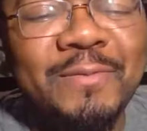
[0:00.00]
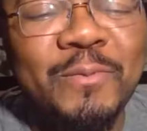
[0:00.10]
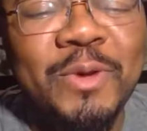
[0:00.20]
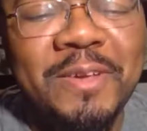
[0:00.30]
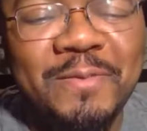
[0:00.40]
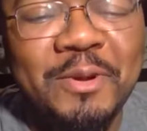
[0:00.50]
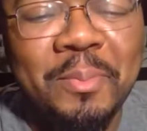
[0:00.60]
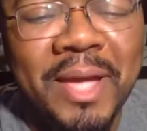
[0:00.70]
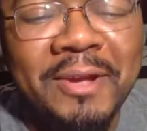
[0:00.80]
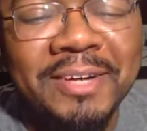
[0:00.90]
When have
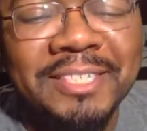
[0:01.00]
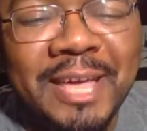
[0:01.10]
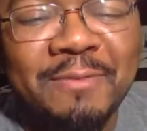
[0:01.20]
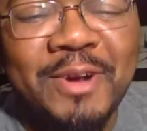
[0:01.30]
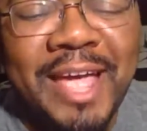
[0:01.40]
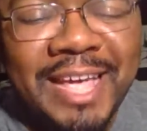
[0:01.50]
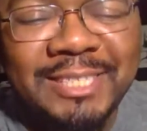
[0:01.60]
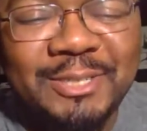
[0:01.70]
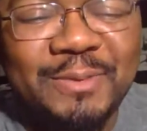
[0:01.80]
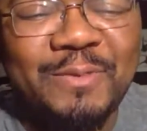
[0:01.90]
your parents ever
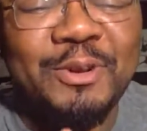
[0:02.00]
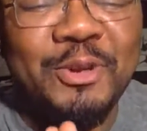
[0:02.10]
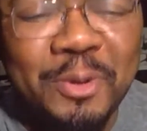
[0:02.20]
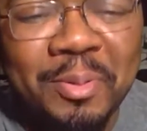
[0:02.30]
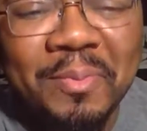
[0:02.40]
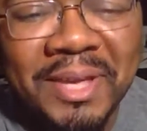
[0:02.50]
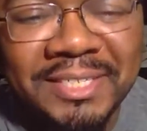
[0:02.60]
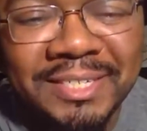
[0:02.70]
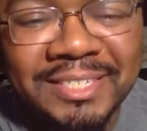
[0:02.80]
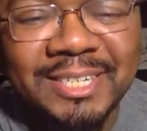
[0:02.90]
asked you for your
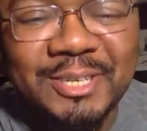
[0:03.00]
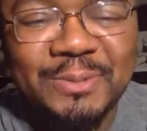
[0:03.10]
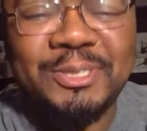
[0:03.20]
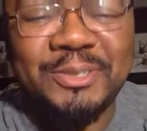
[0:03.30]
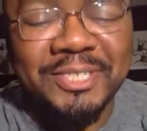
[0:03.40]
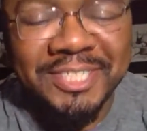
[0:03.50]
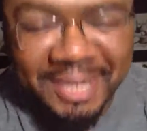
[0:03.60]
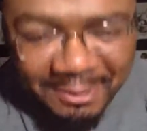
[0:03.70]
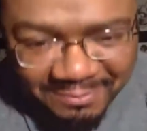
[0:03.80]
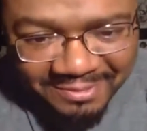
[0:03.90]
permission to use your
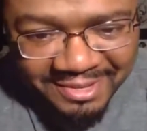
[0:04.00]
stuff?